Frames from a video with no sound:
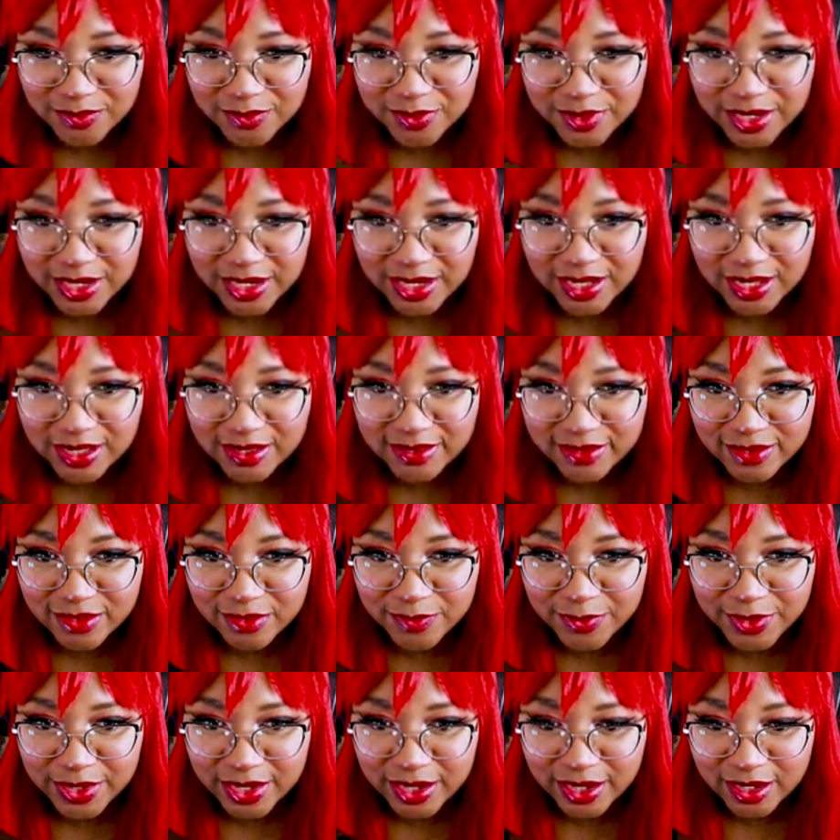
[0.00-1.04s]
but I guess it's
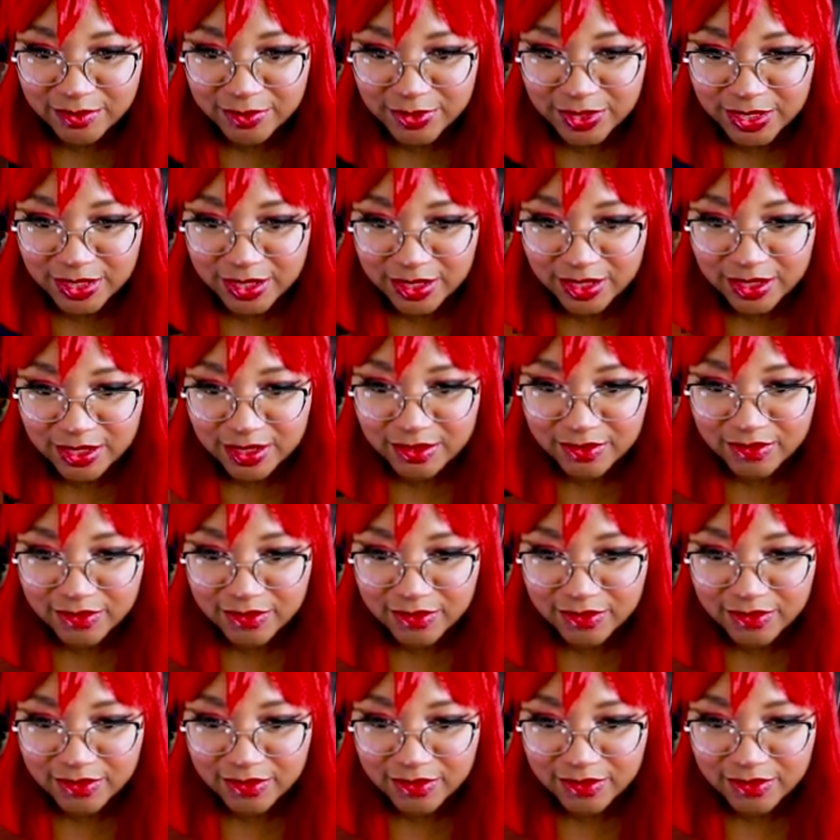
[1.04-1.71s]
behind me again,